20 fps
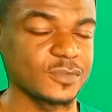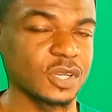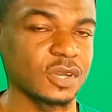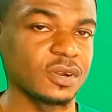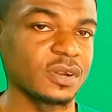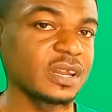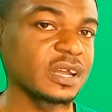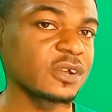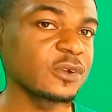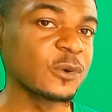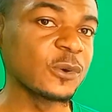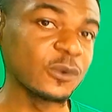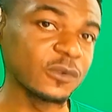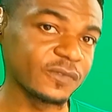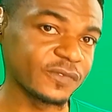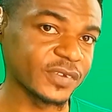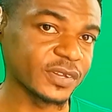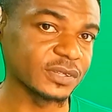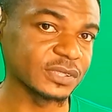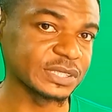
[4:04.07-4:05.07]
Another cool
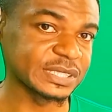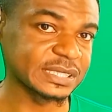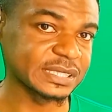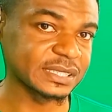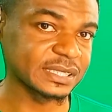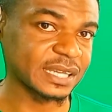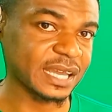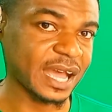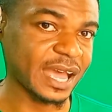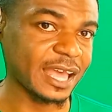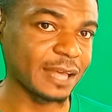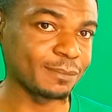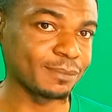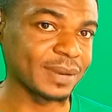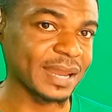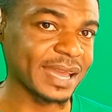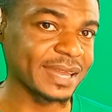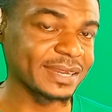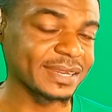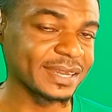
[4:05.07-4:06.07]
fills I
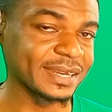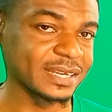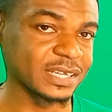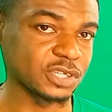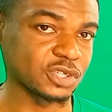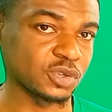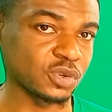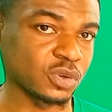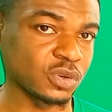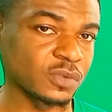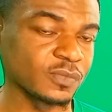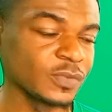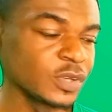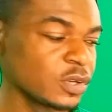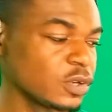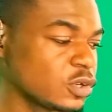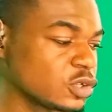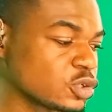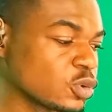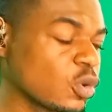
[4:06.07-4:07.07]
applied in the song.
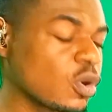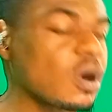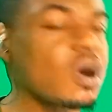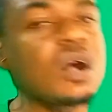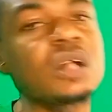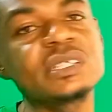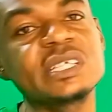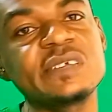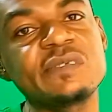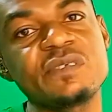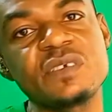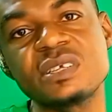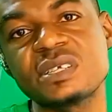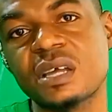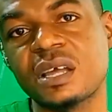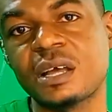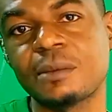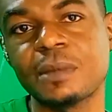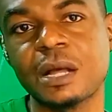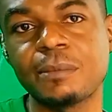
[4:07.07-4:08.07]
So all these fills
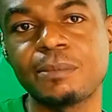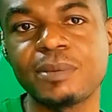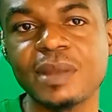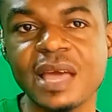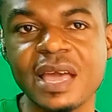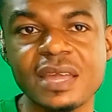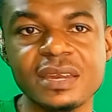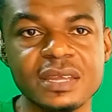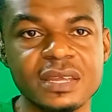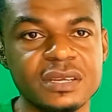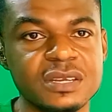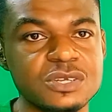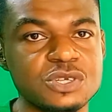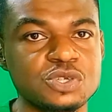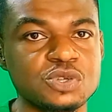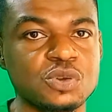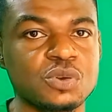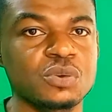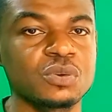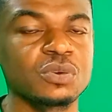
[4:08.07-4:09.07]
I am applying in this
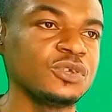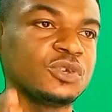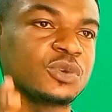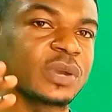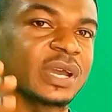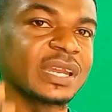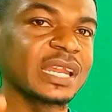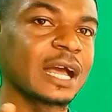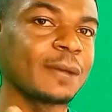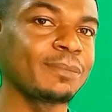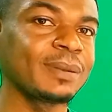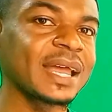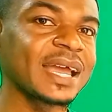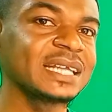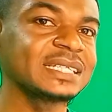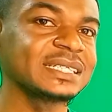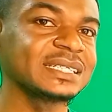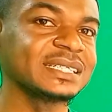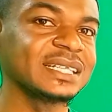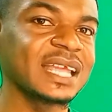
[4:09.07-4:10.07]
song, you can apply
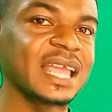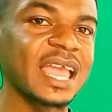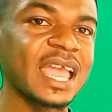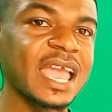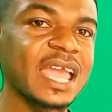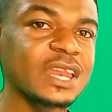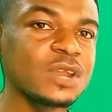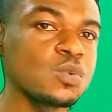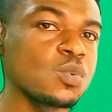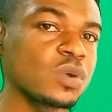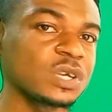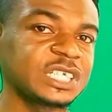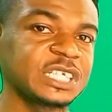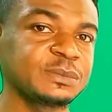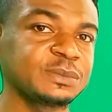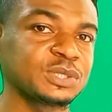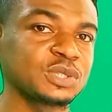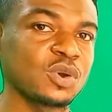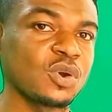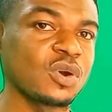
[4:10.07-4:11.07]
it in any
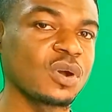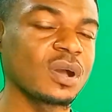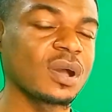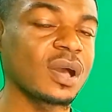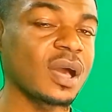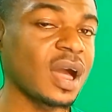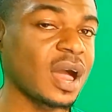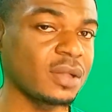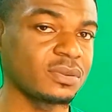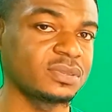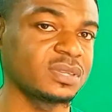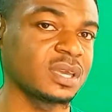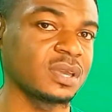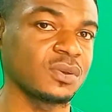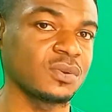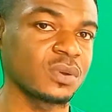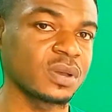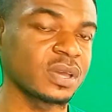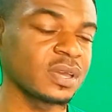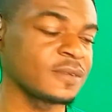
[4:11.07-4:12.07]
worship song out there,
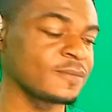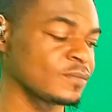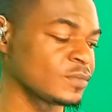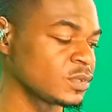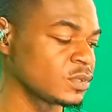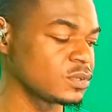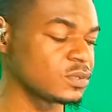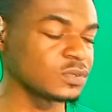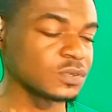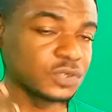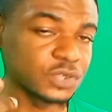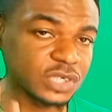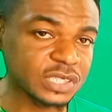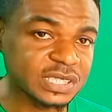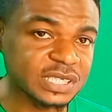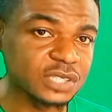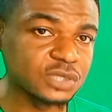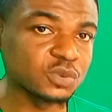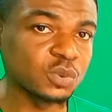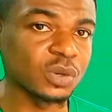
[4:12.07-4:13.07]
okay? You
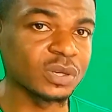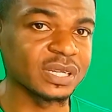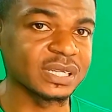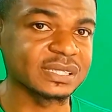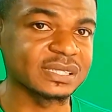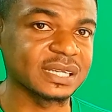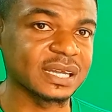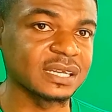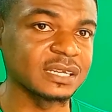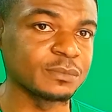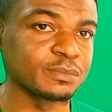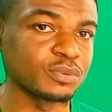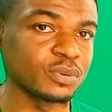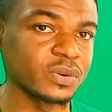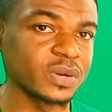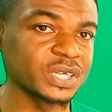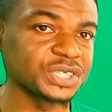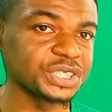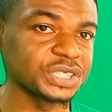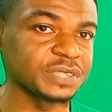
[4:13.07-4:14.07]
just need to understand the
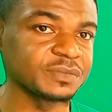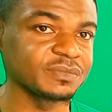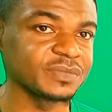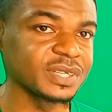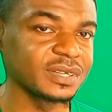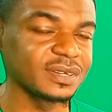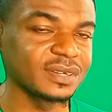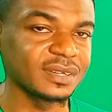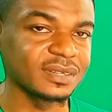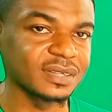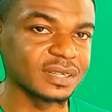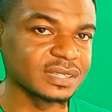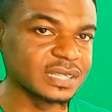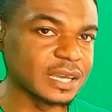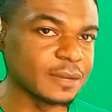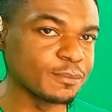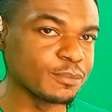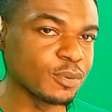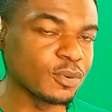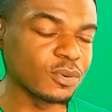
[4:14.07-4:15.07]
progression, the
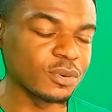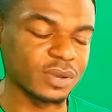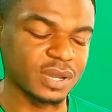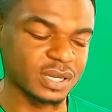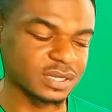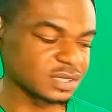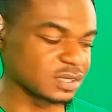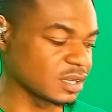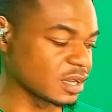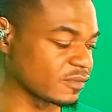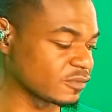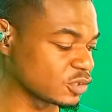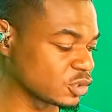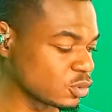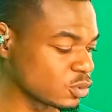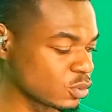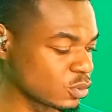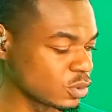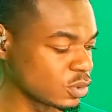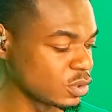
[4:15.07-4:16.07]
tempo and stuff.
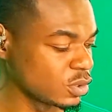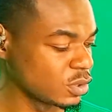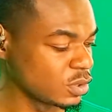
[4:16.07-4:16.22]
So